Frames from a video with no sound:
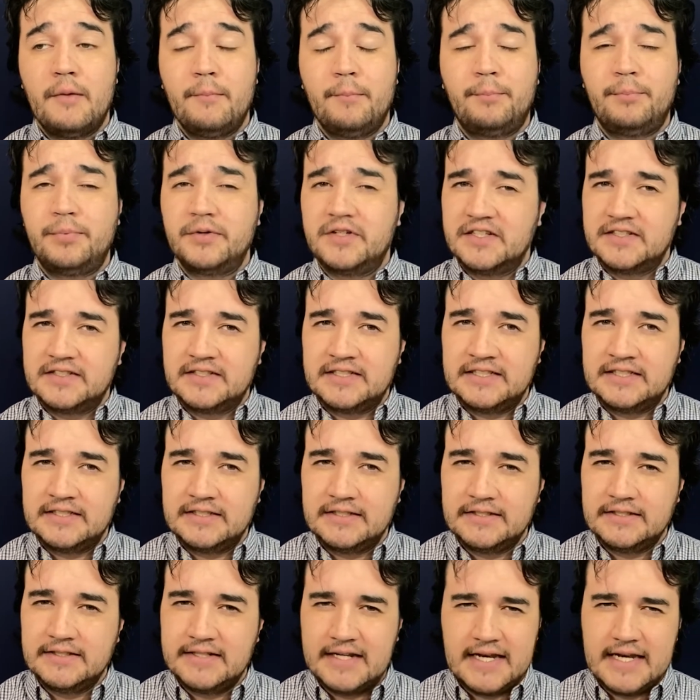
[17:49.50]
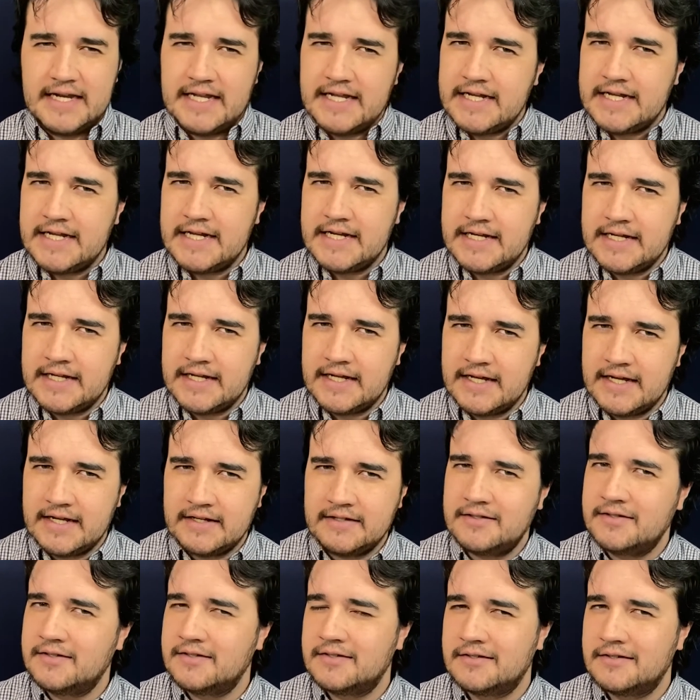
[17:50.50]
But does it need
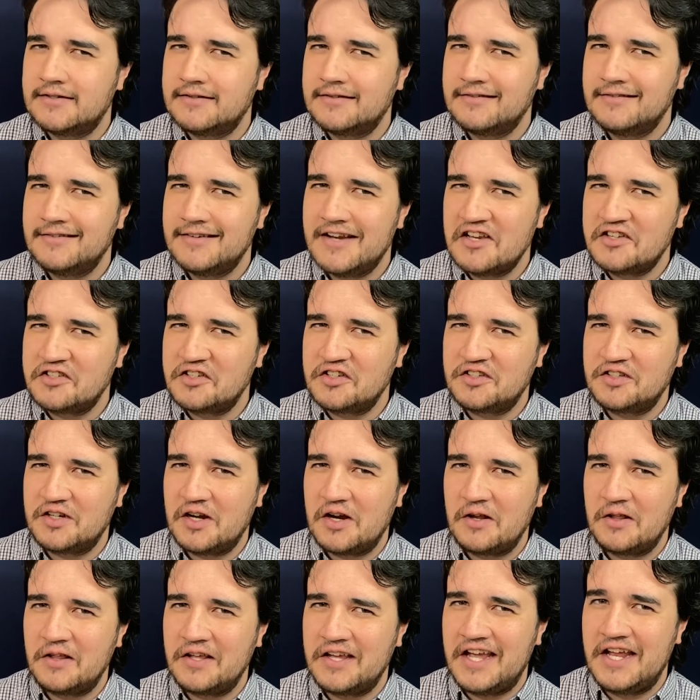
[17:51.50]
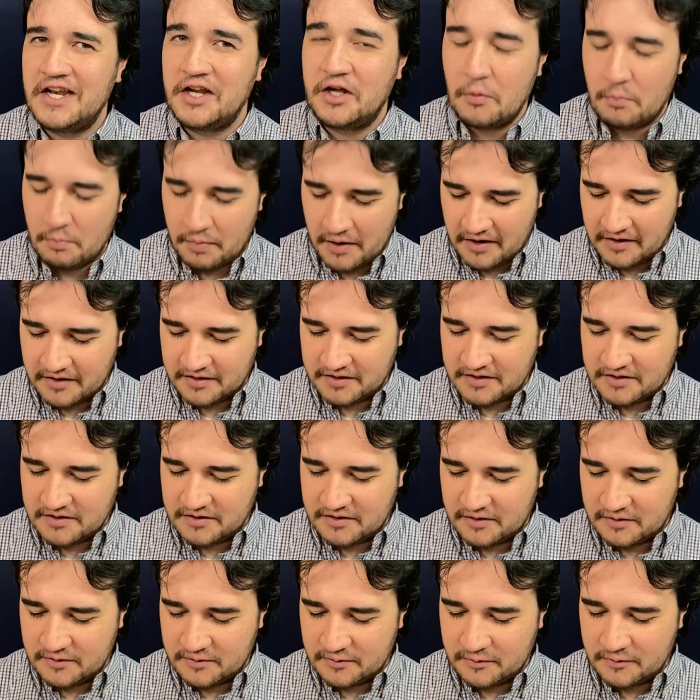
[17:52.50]
it necessarily in comparison
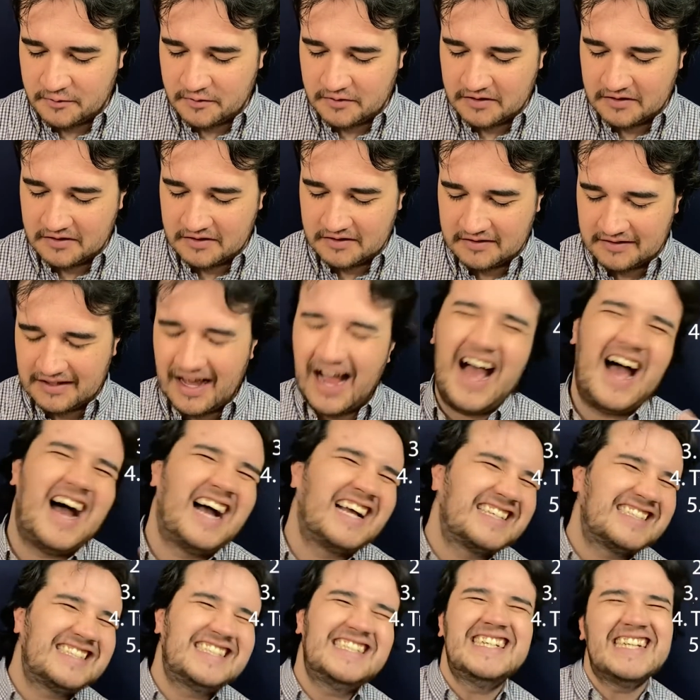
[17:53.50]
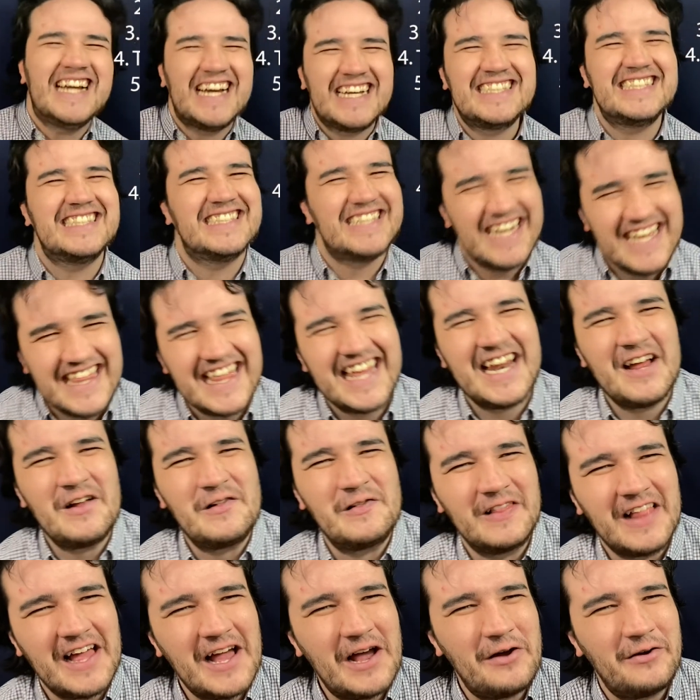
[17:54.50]
to see, I say that out
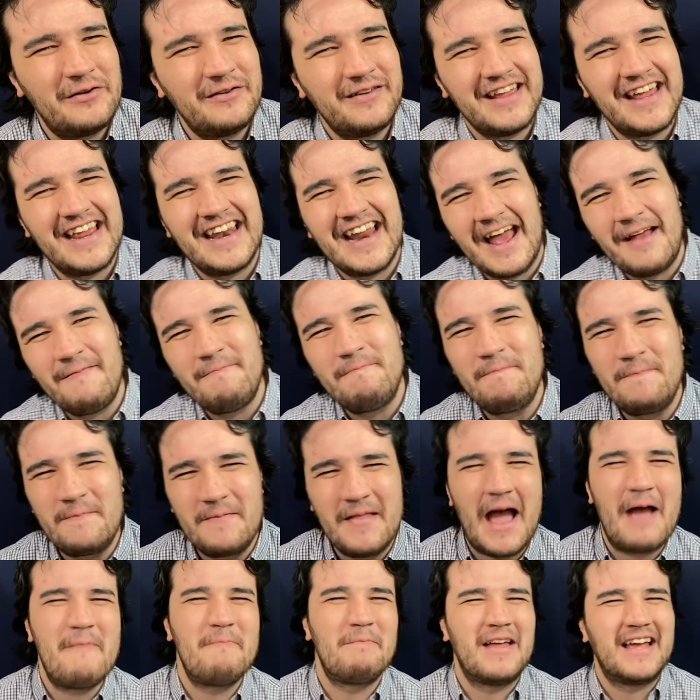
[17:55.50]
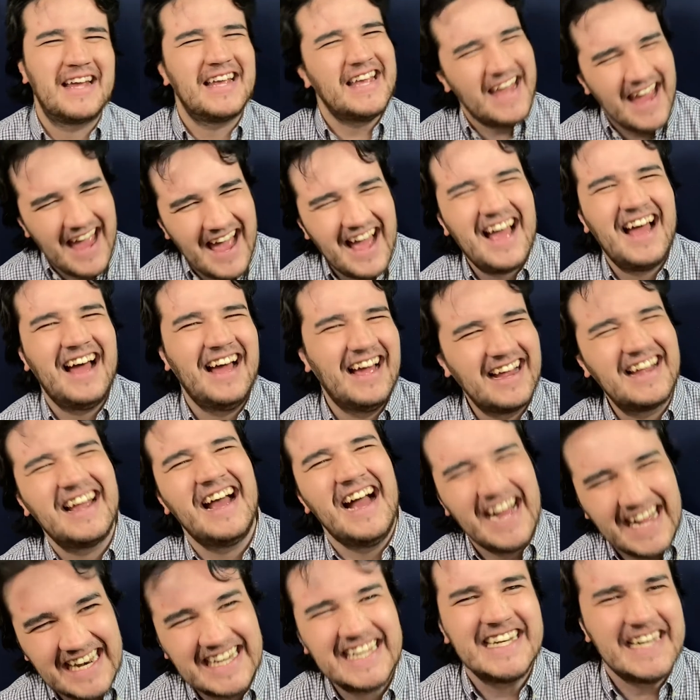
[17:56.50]
loud and I'm like, yeah, it
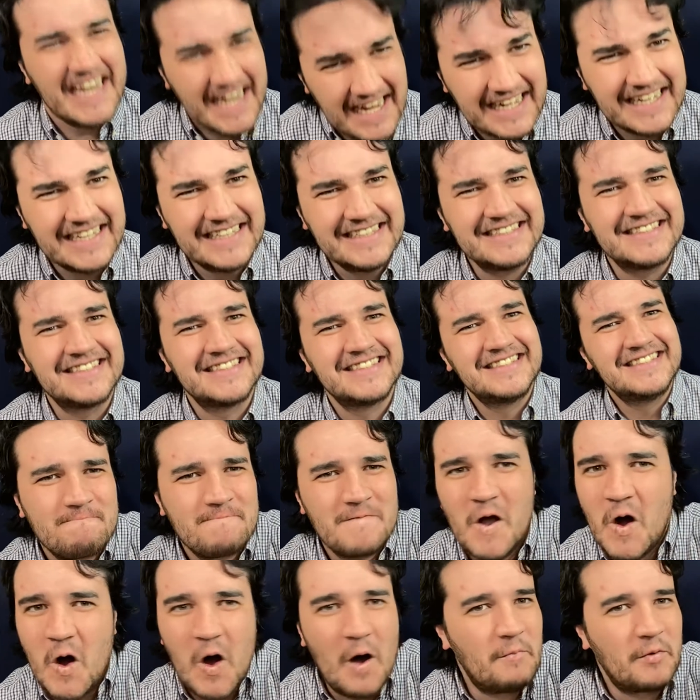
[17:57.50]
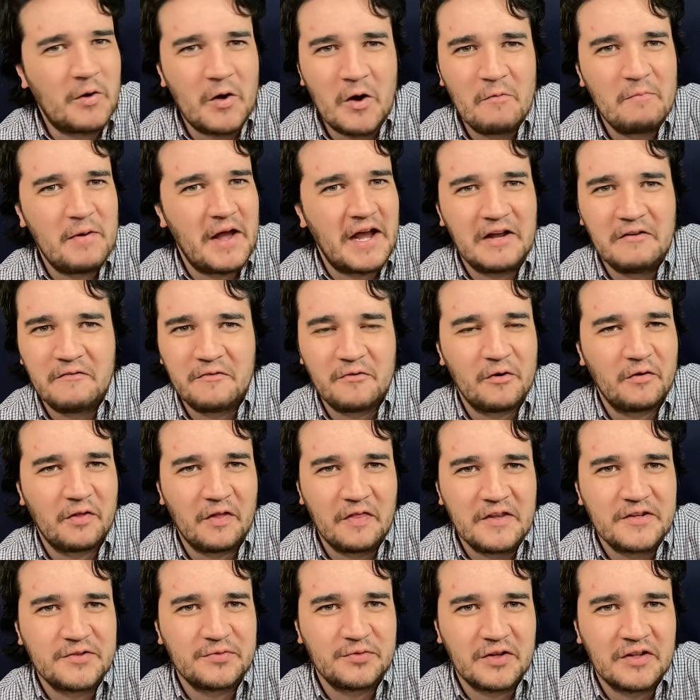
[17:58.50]
kind of does. Oh, I'm going back and forth on
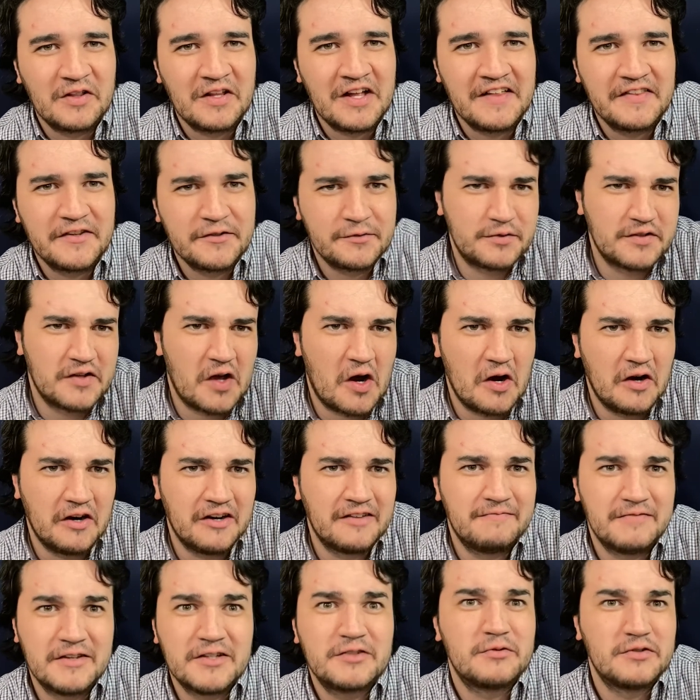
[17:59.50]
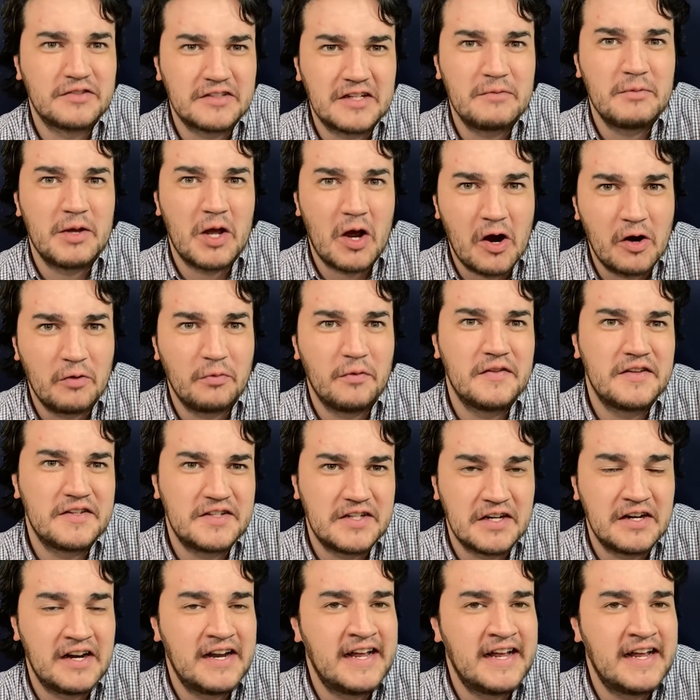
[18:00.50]
this one a lot. This one's gonna be a hard one this year.